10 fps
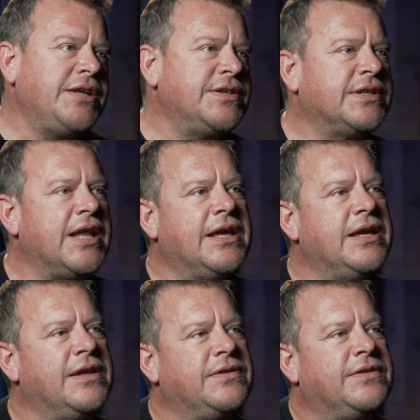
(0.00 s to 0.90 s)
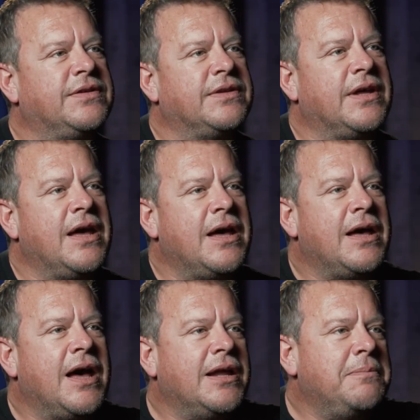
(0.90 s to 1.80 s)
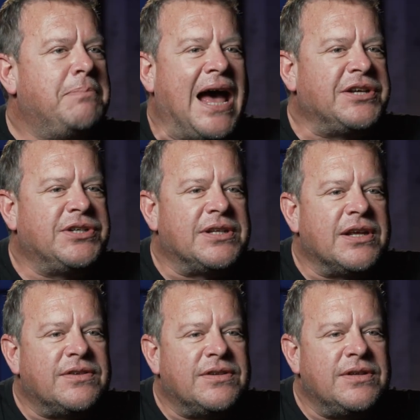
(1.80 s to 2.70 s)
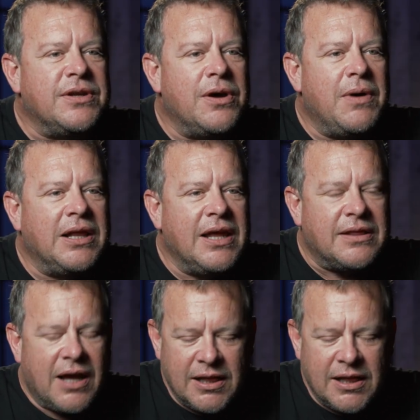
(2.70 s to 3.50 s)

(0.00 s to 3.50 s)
I just like his unabashedness. You know, I like